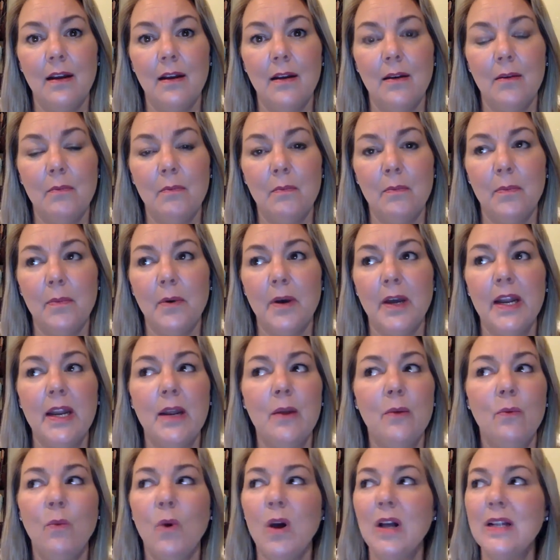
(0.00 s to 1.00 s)
But
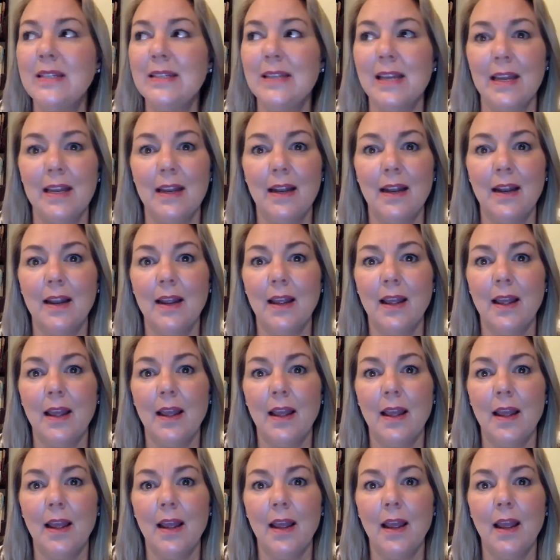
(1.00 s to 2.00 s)
it wasn't.
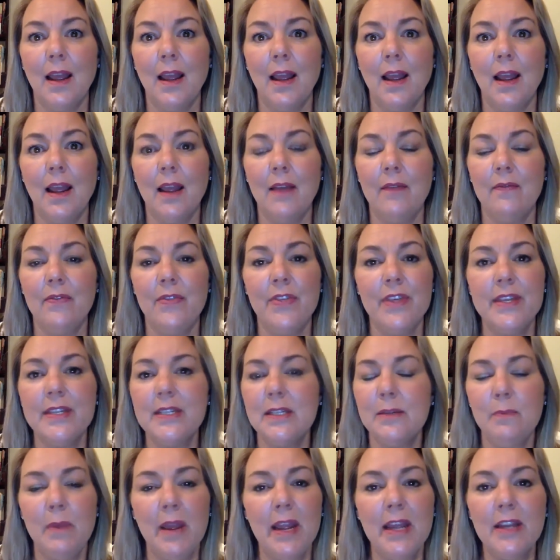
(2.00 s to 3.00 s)

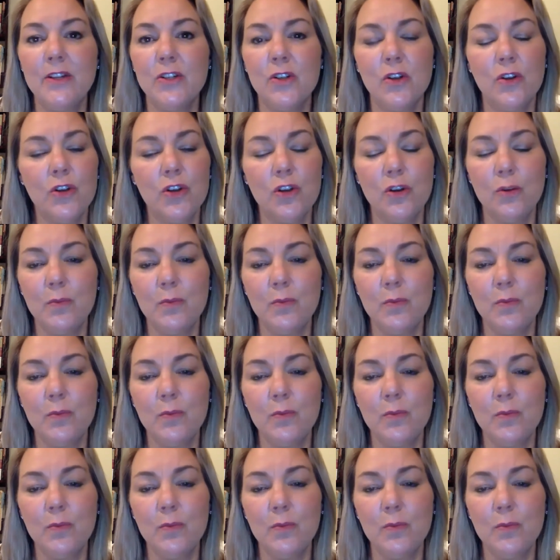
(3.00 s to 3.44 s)
This man took your